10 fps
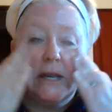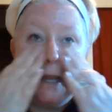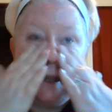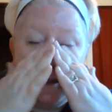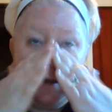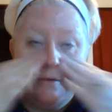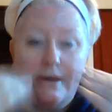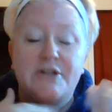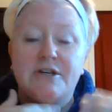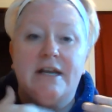neck. You don't want
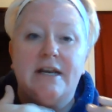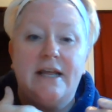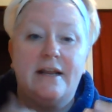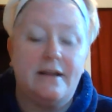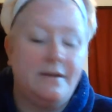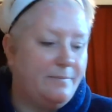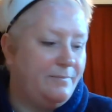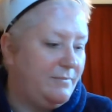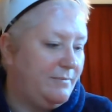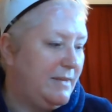a chicken neck.
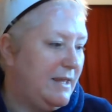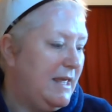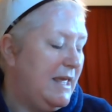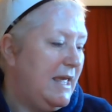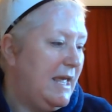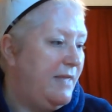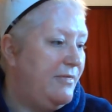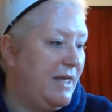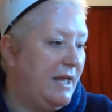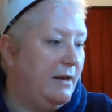And
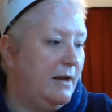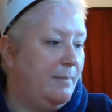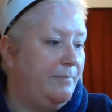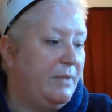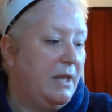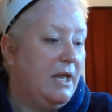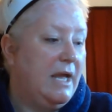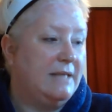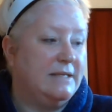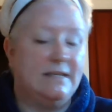then
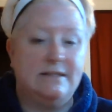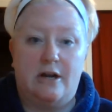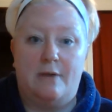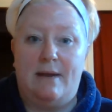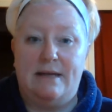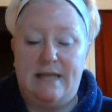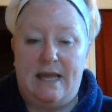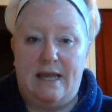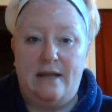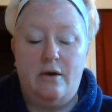as I start my
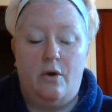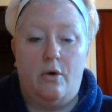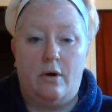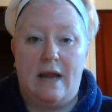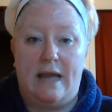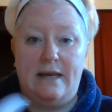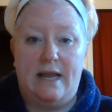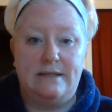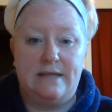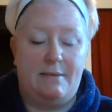day or at
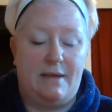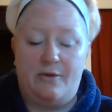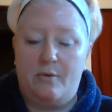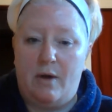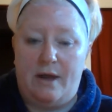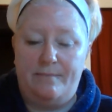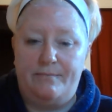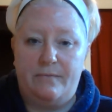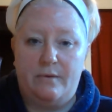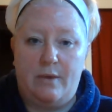nighttime, either one,
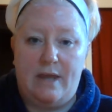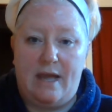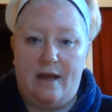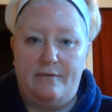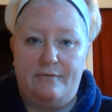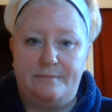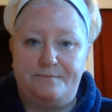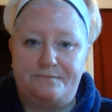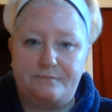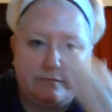we have,
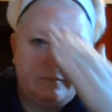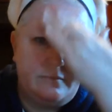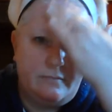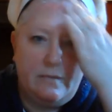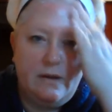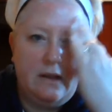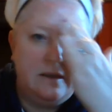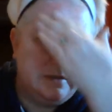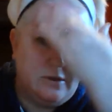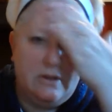
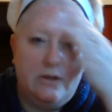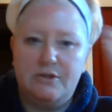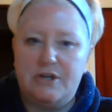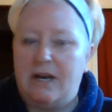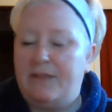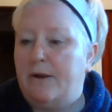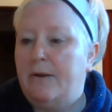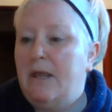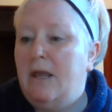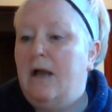let's look a little shiny there,
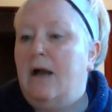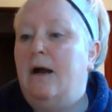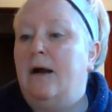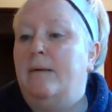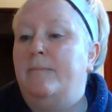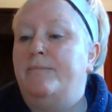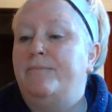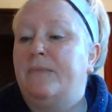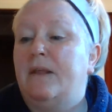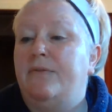
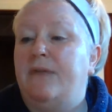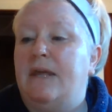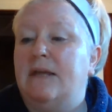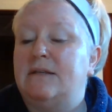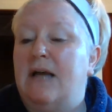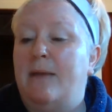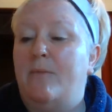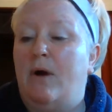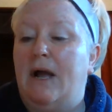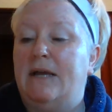the
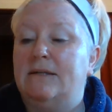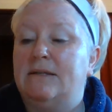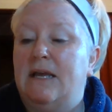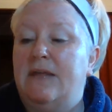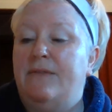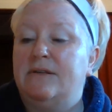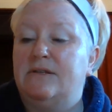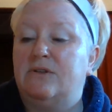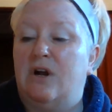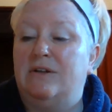TimeWise, this is
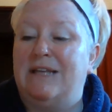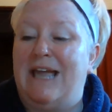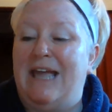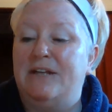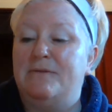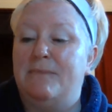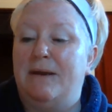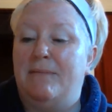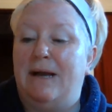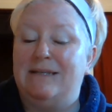called the Age
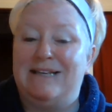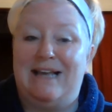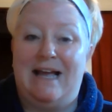Minimizing